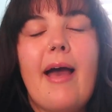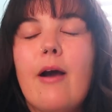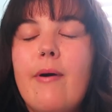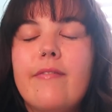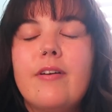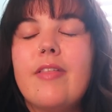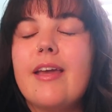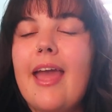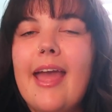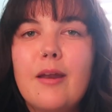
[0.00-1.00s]
However,
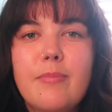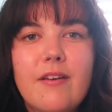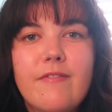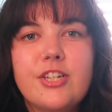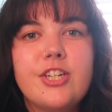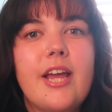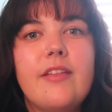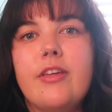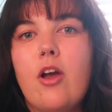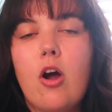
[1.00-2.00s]
they can be efficient
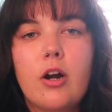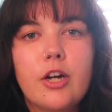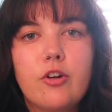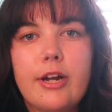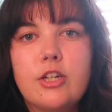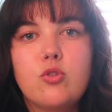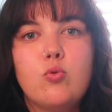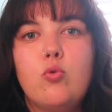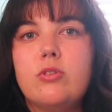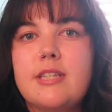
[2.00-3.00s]
and they are a great
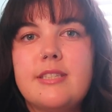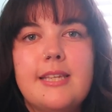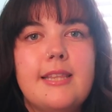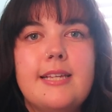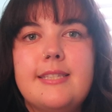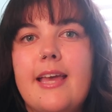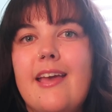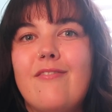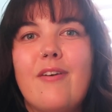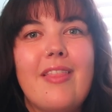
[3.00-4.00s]
tool to see this
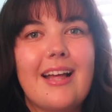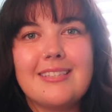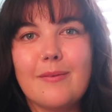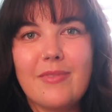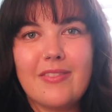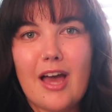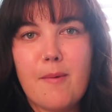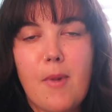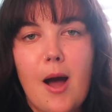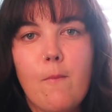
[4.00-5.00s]
if that's something
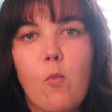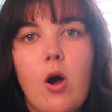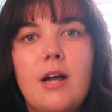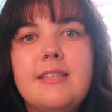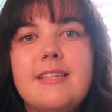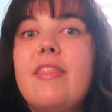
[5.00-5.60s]
that mom wants.